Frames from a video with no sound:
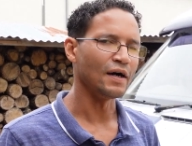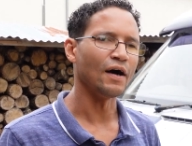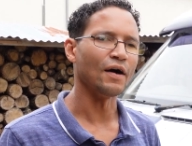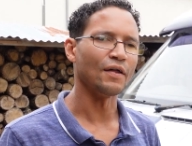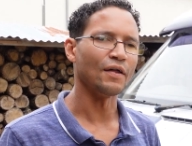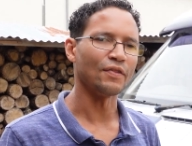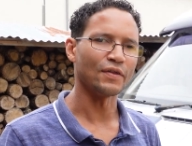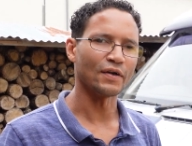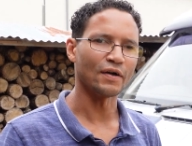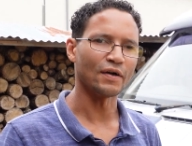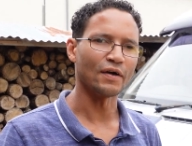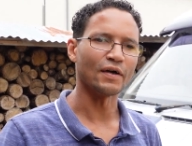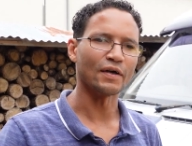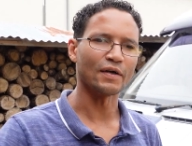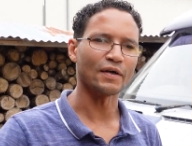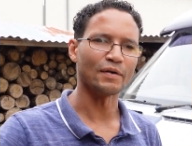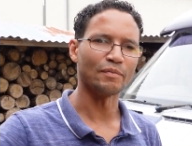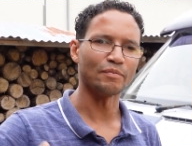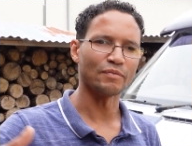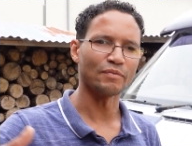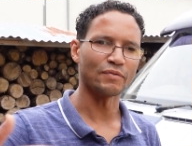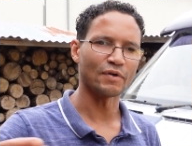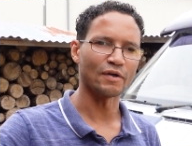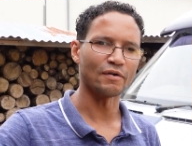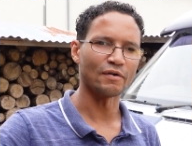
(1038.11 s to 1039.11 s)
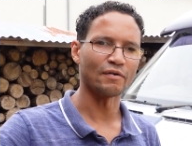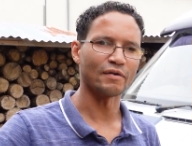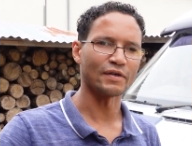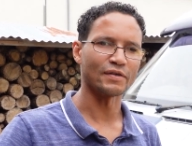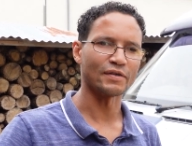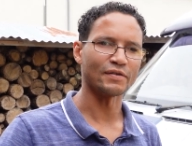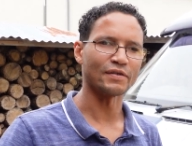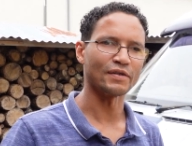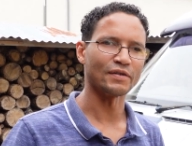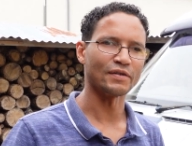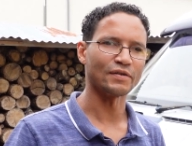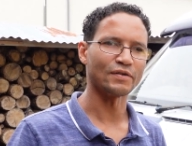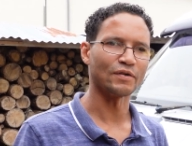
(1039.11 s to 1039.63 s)
I think I can
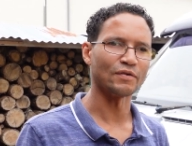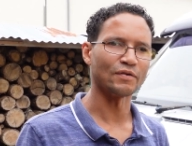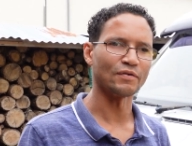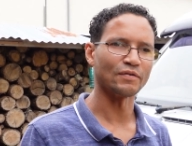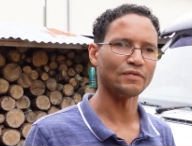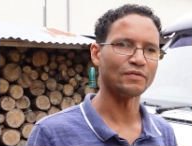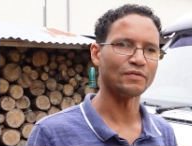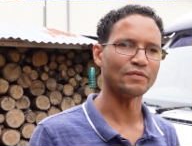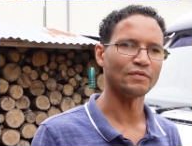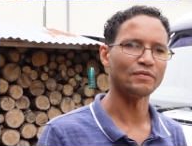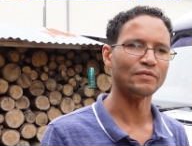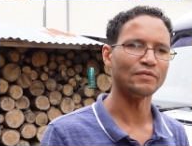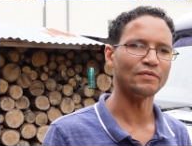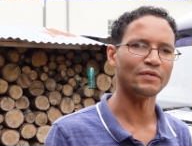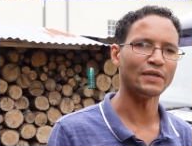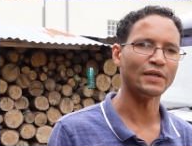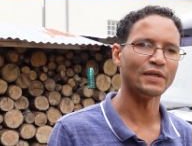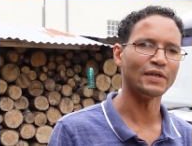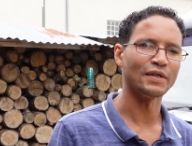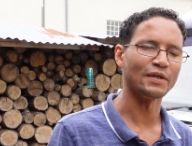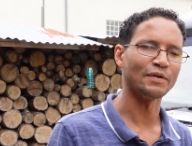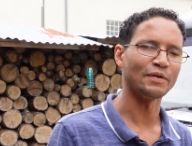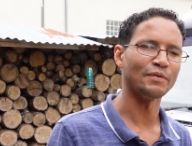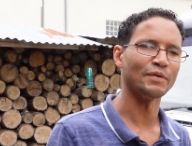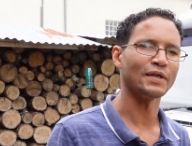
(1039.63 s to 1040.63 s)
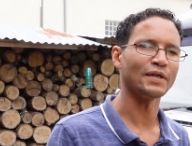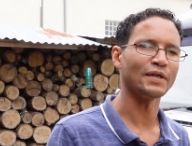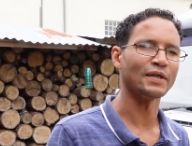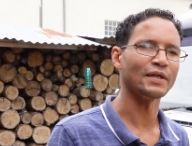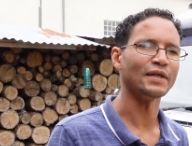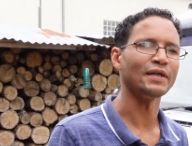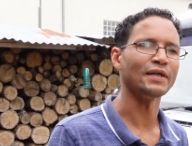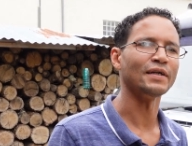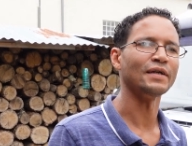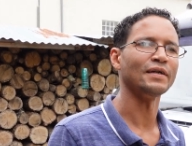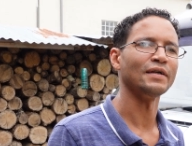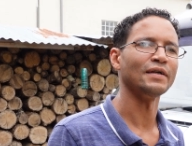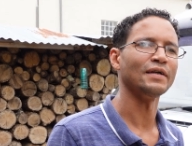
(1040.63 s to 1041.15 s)
progress things on really
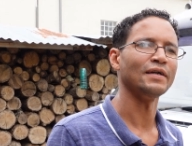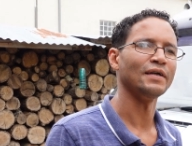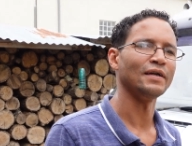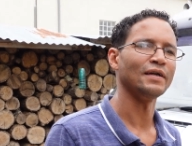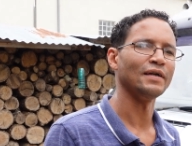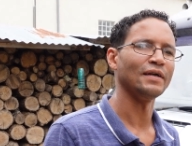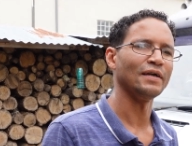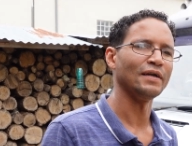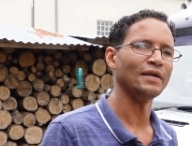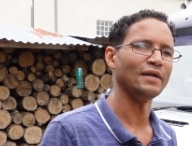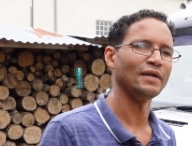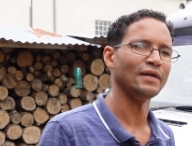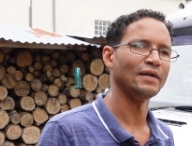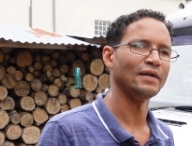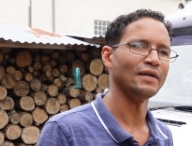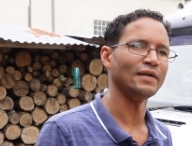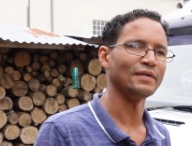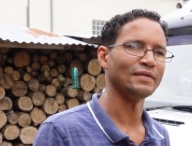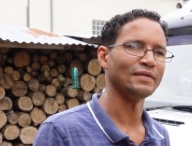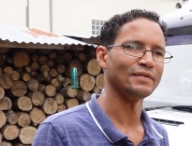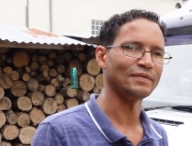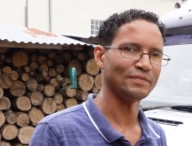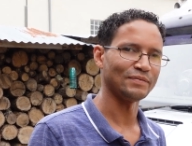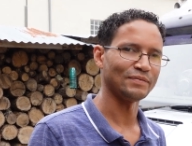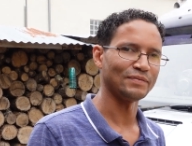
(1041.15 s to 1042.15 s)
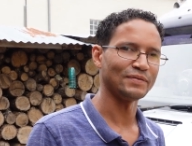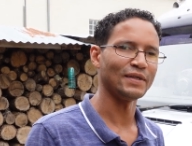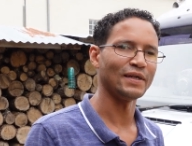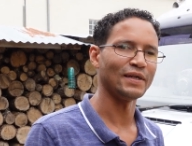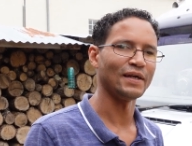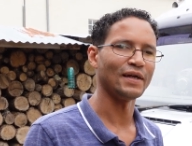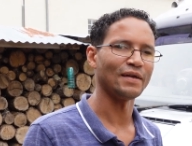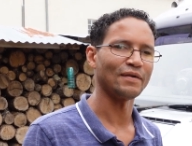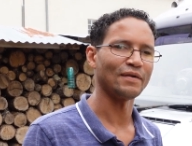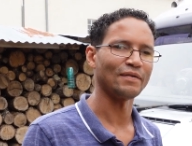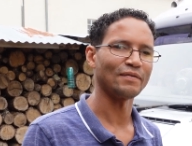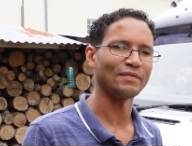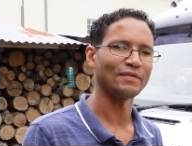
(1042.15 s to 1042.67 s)
quickly. Well, good luck.
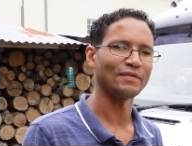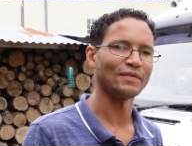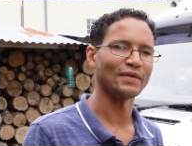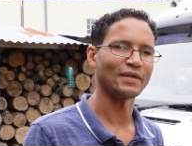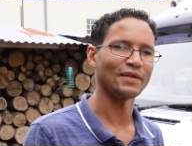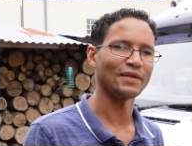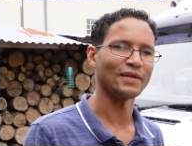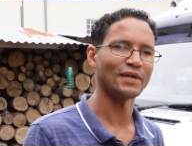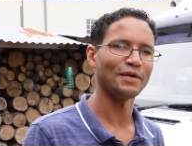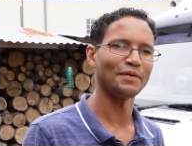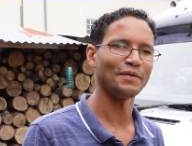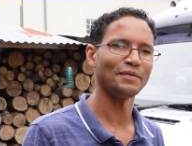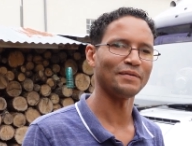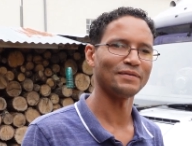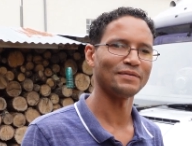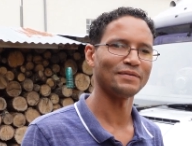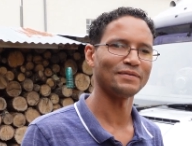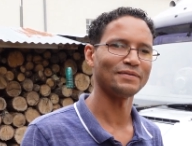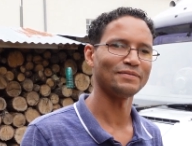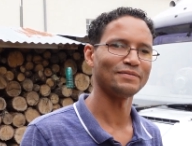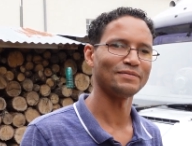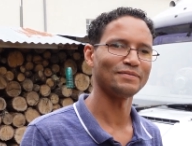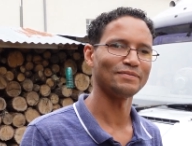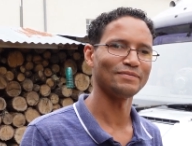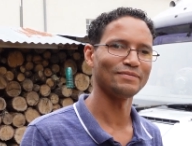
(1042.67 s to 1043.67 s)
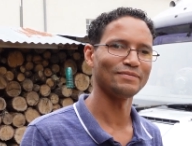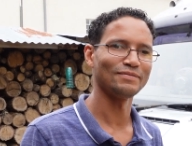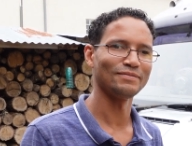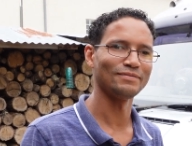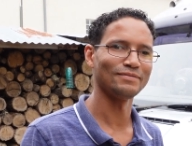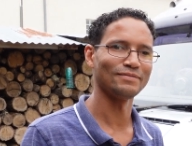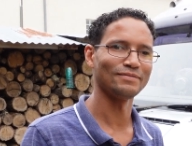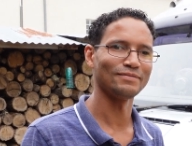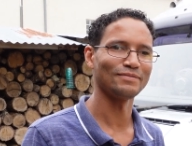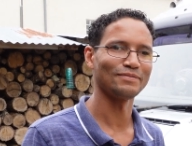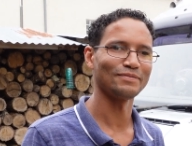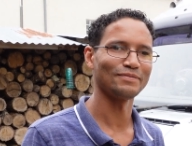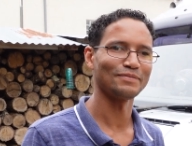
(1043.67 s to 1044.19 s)
Yeah, thank you. And feel
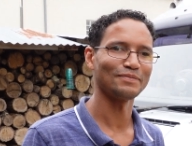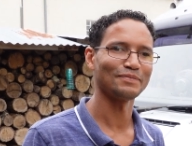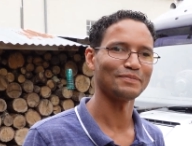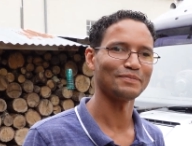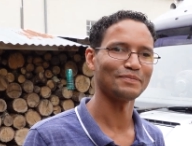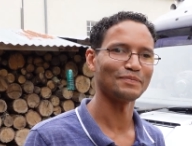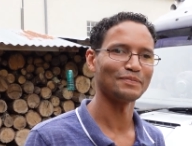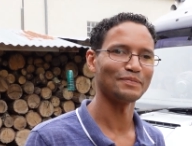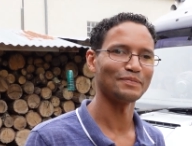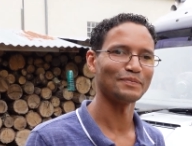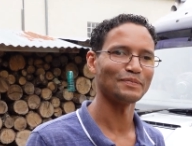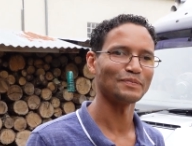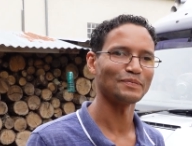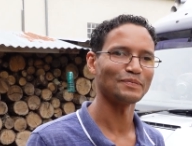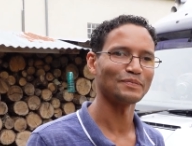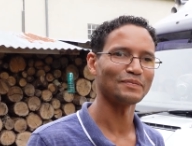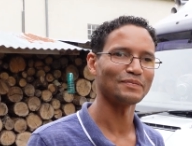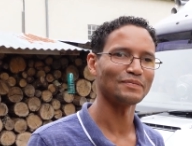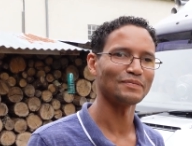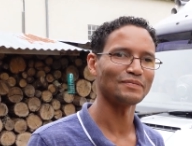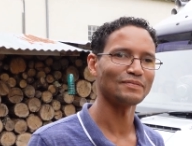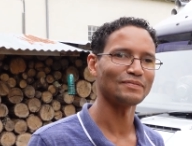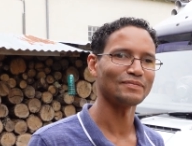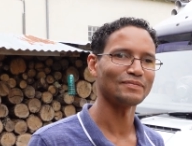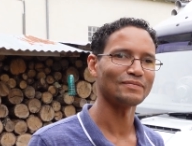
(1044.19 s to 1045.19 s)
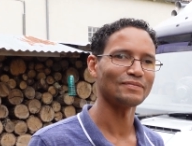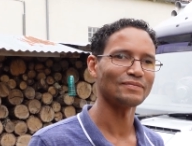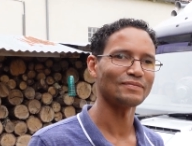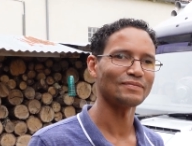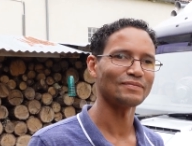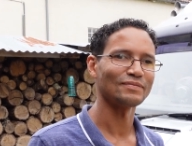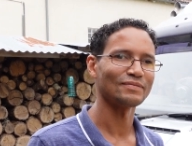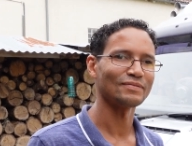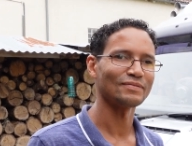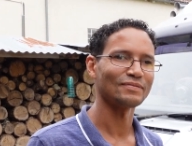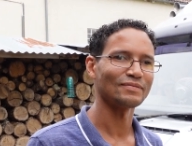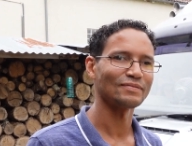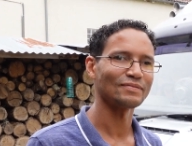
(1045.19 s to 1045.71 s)
free to ping us with any
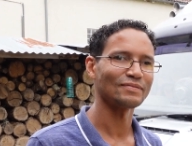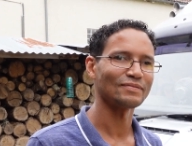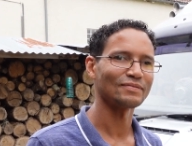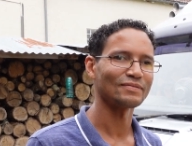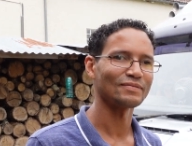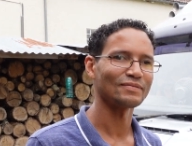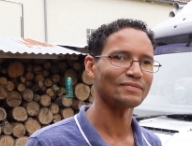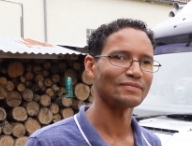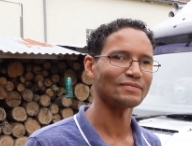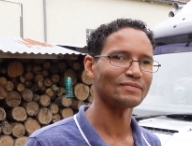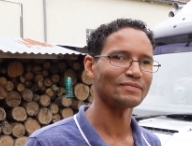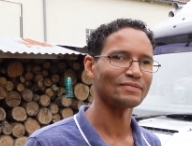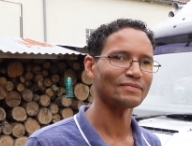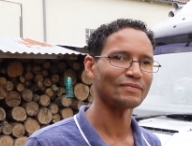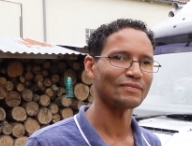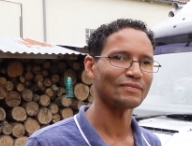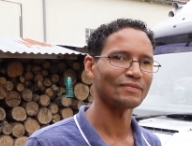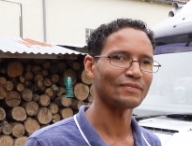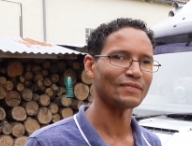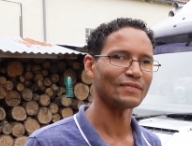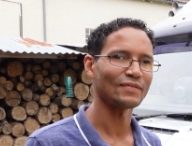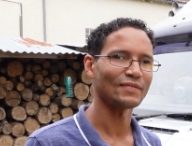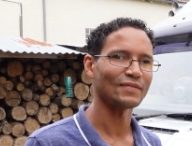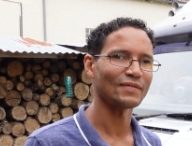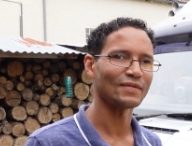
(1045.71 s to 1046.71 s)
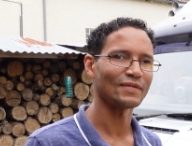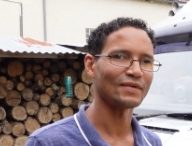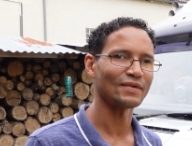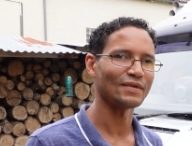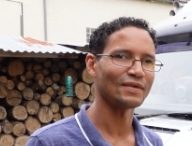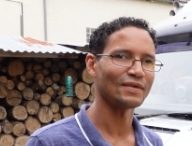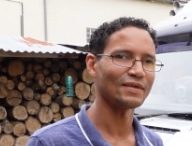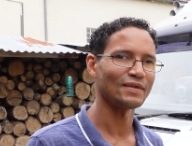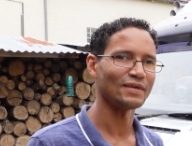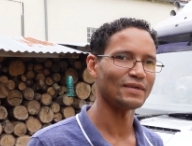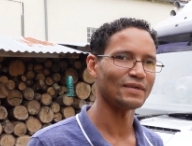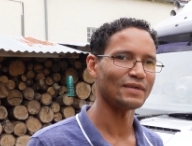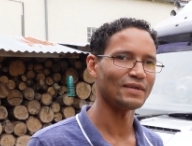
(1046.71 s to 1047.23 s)
advice.
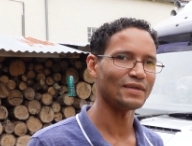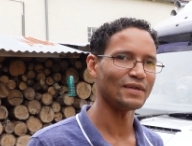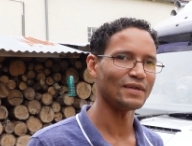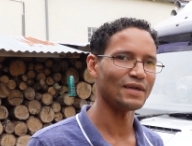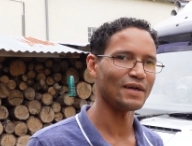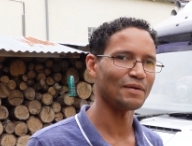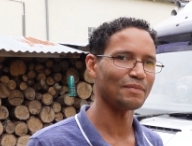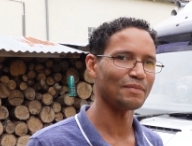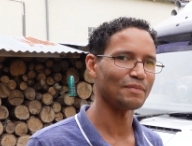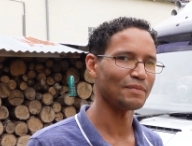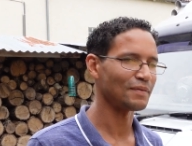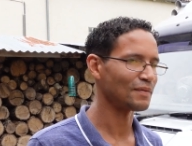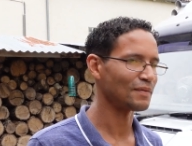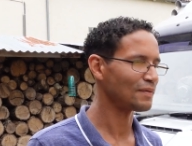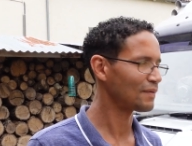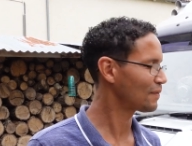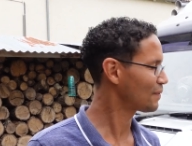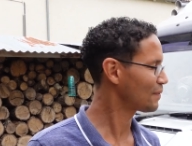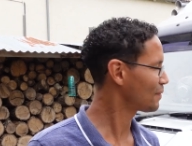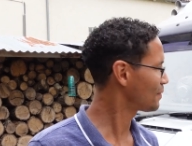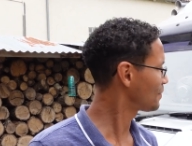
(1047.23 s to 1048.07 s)
Yeah. And it's been